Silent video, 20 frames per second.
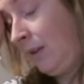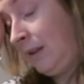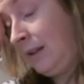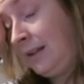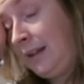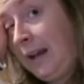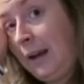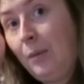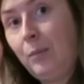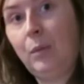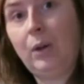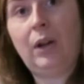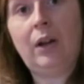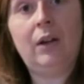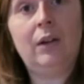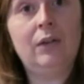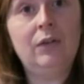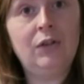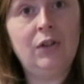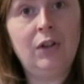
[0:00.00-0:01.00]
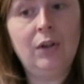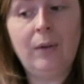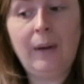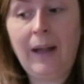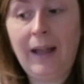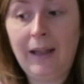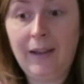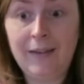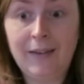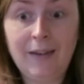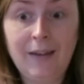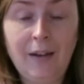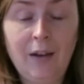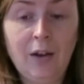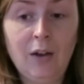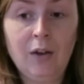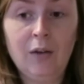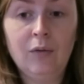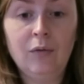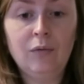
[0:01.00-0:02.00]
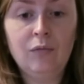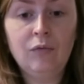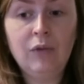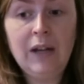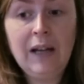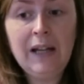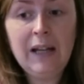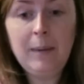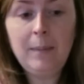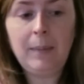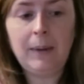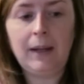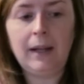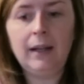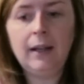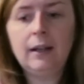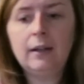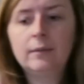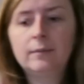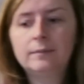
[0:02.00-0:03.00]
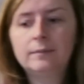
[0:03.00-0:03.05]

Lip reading: the town we're going to has a really big